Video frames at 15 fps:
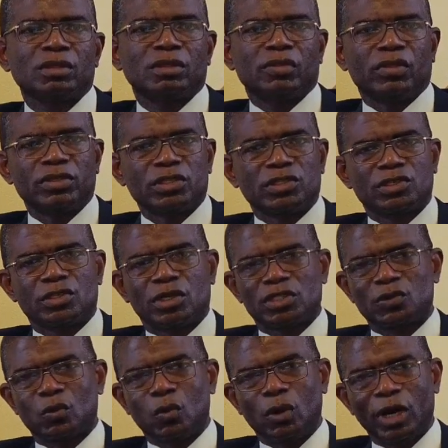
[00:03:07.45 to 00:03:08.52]
This is
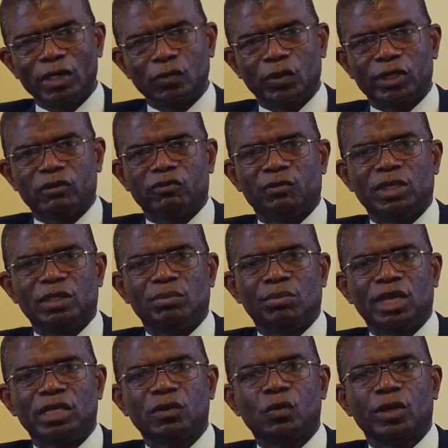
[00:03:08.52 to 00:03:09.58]
just one way of being
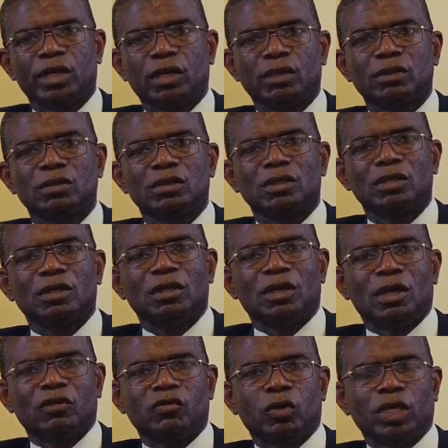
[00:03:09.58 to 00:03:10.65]
made aware
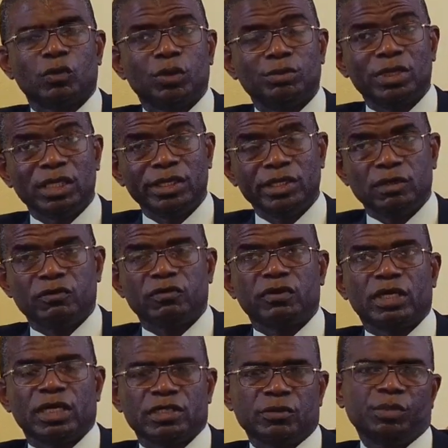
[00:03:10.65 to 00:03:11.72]
of what we believe
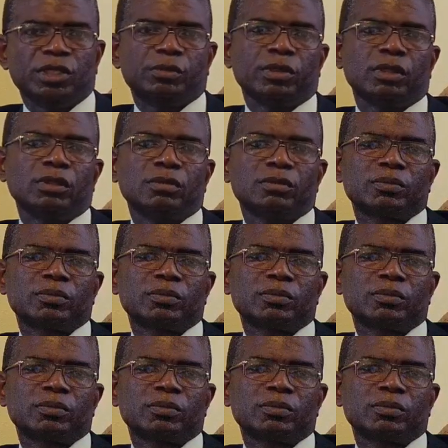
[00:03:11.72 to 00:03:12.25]
as a people.